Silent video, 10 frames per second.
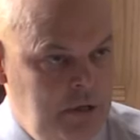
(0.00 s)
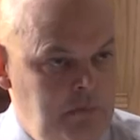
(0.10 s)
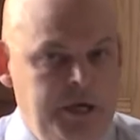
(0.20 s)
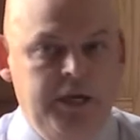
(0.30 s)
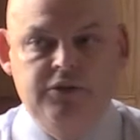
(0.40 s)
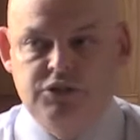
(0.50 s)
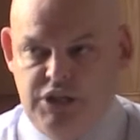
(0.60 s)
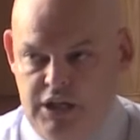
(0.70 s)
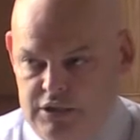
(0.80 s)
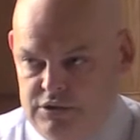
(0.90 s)
being the
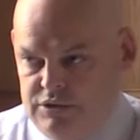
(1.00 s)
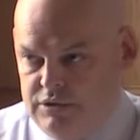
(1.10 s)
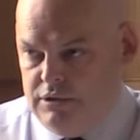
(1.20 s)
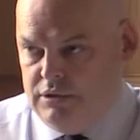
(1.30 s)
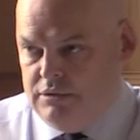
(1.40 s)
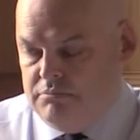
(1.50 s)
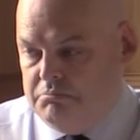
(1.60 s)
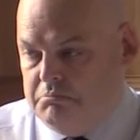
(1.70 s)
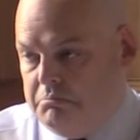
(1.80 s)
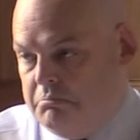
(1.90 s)
change.
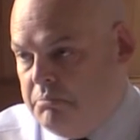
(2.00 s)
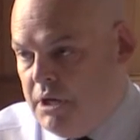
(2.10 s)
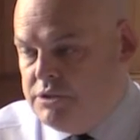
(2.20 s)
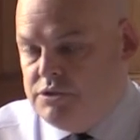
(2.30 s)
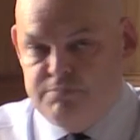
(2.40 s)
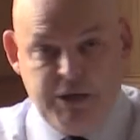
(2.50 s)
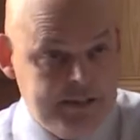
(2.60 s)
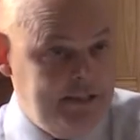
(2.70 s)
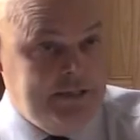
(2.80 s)
I suspect that